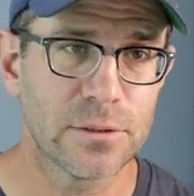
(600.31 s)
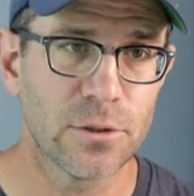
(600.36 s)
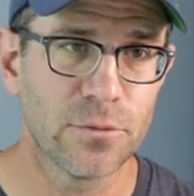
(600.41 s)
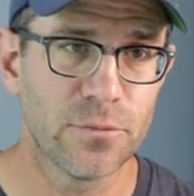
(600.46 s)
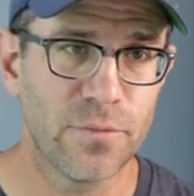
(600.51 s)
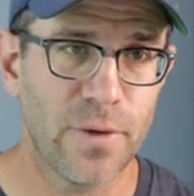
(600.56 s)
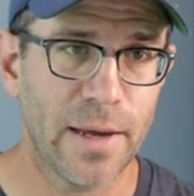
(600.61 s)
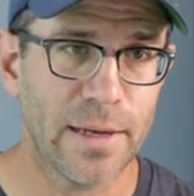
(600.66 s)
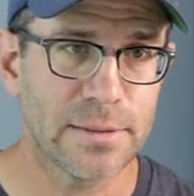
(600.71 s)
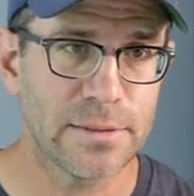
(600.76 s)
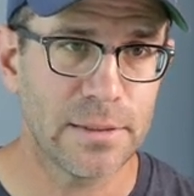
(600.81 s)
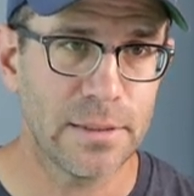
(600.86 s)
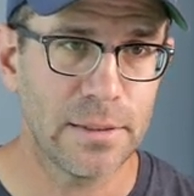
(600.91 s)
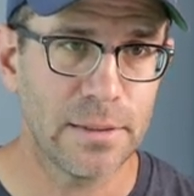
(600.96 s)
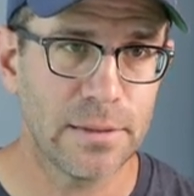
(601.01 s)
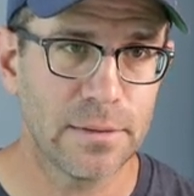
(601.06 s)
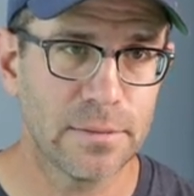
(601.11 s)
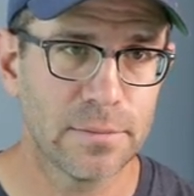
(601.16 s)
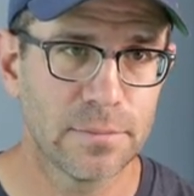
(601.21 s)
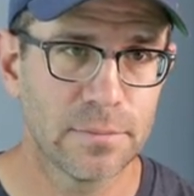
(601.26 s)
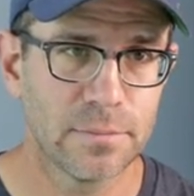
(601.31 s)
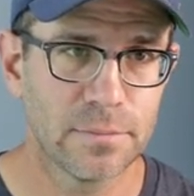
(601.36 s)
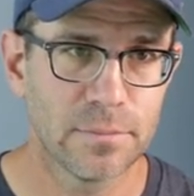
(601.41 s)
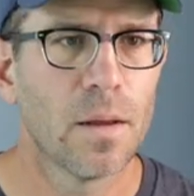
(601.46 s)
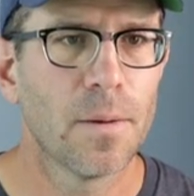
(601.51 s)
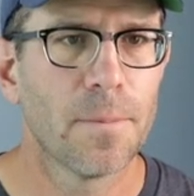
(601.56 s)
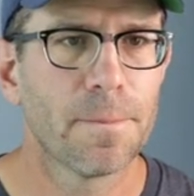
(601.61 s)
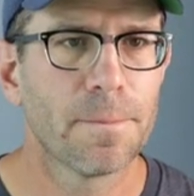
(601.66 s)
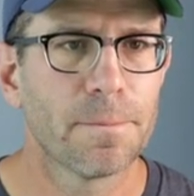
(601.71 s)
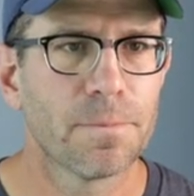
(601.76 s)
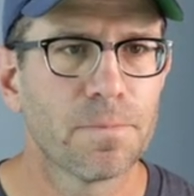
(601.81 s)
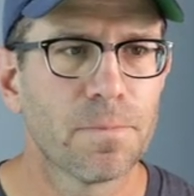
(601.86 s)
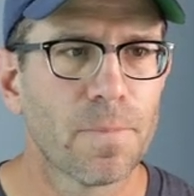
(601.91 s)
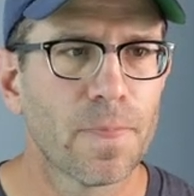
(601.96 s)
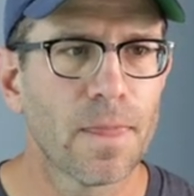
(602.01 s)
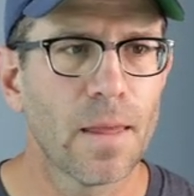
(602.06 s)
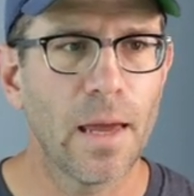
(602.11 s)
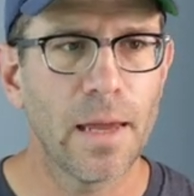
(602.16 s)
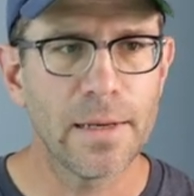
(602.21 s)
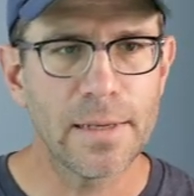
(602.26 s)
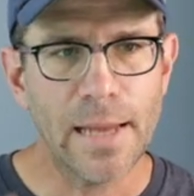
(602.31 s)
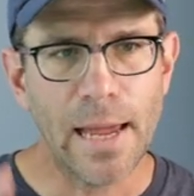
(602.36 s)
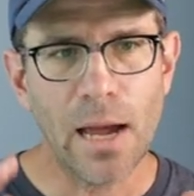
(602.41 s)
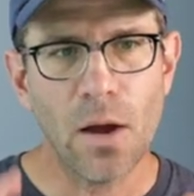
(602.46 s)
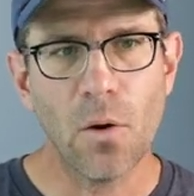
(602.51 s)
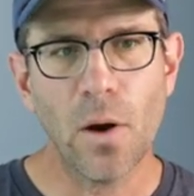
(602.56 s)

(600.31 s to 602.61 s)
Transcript: So vaccine. And